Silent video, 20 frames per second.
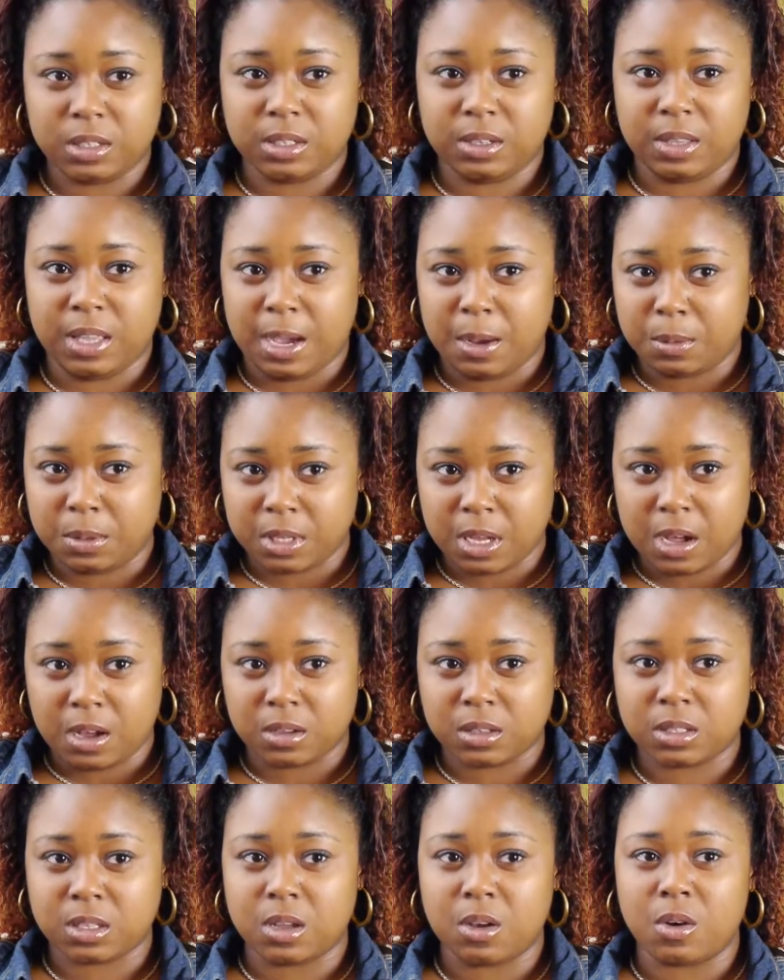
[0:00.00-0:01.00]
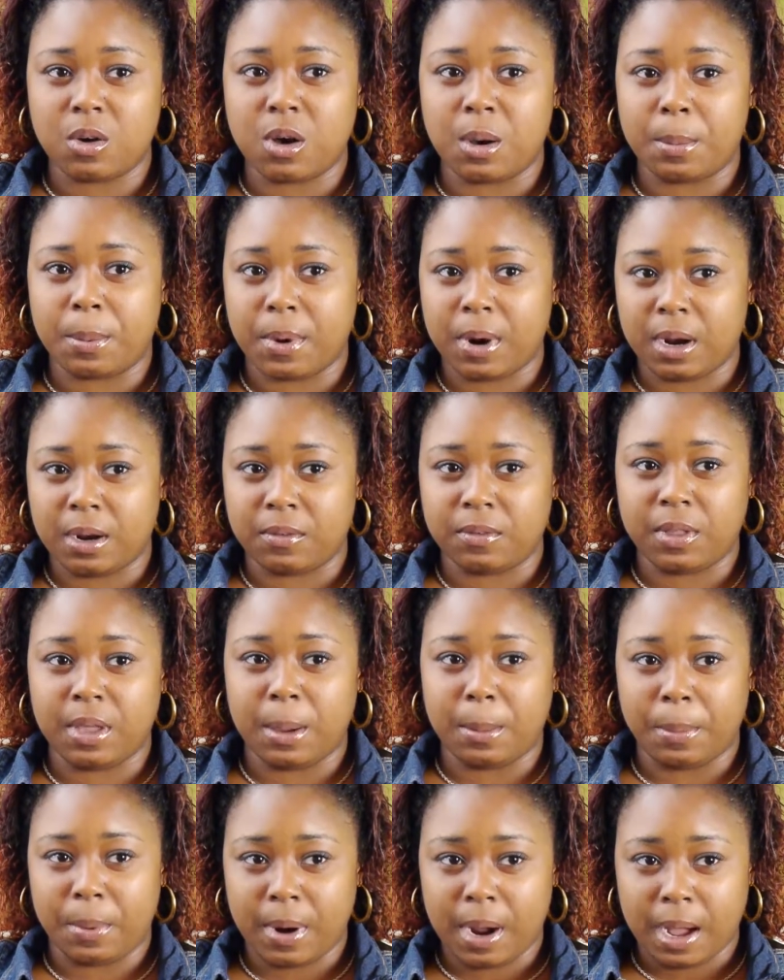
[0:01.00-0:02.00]
So that was also a part of
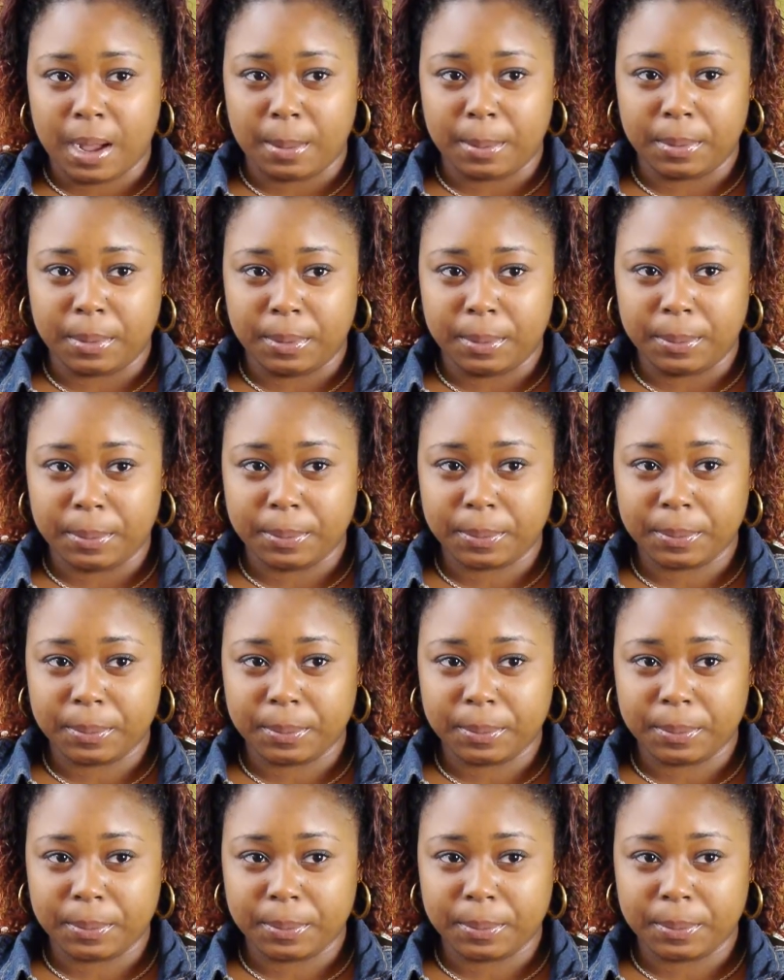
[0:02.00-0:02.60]
that problem.